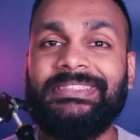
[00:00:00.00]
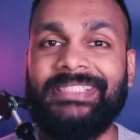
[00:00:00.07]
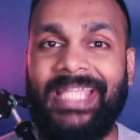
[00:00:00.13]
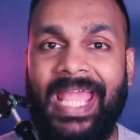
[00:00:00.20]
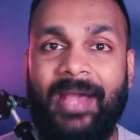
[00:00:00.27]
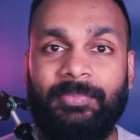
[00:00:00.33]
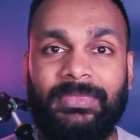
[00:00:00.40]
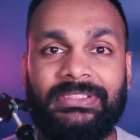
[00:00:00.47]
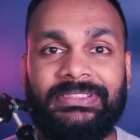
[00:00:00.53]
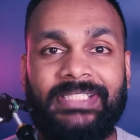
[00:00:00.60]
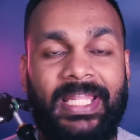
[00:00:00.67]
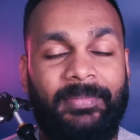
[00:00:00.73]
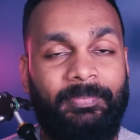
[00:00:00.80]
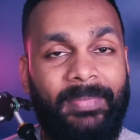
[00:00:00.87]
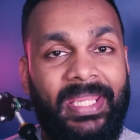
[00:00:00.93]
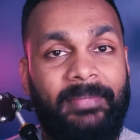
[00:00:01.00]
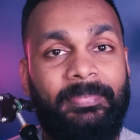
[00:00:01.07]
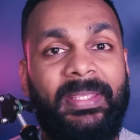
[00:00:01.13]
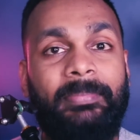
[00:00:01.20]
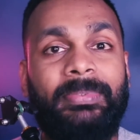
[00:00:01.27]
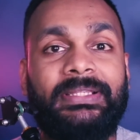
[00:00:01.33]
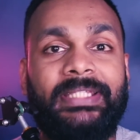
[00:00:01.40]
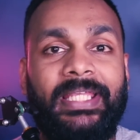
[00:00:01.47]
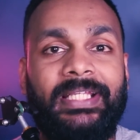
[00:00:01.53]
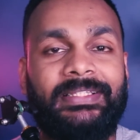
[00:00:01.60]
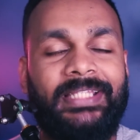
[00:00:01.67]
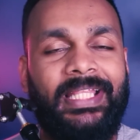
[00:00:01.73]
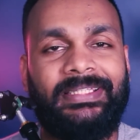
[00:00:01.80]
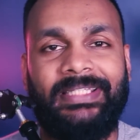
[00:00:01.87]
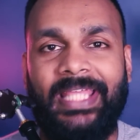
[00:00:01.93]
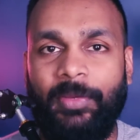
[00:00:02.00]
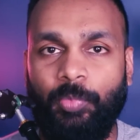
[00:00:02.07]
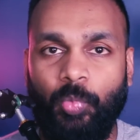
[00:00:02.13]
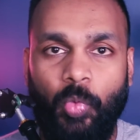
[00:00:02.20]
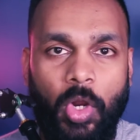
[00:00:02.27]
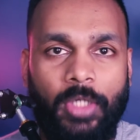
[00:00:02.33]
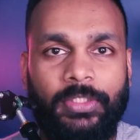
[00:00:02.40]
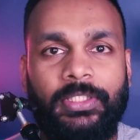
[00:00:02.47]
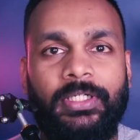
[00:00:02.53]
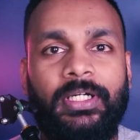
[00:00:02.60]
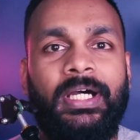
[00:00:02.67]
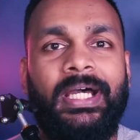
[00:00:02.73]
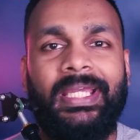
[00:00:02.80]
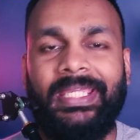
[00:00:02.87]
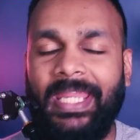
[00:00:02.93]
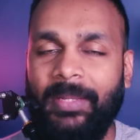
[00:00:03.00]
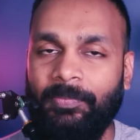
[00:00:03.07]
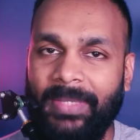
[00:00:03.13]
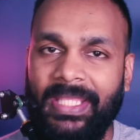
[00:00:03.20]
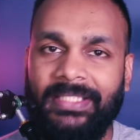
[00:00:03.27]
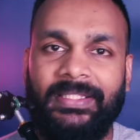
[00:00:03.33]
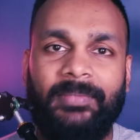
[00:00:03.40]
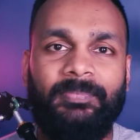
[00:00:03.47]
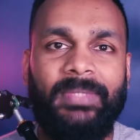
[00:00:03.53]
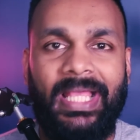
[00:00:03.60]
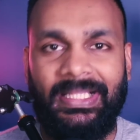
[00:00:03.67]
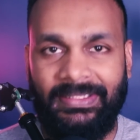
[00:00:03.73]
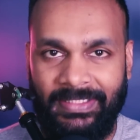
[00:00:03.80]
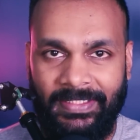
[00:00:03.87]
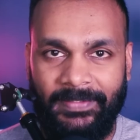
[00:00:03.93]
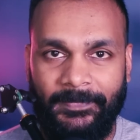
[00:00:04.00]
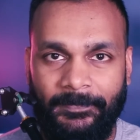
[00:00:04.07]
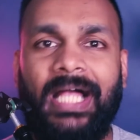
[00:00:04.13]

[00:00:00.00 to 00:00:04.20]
scammers that made people think that their water can make them healthy.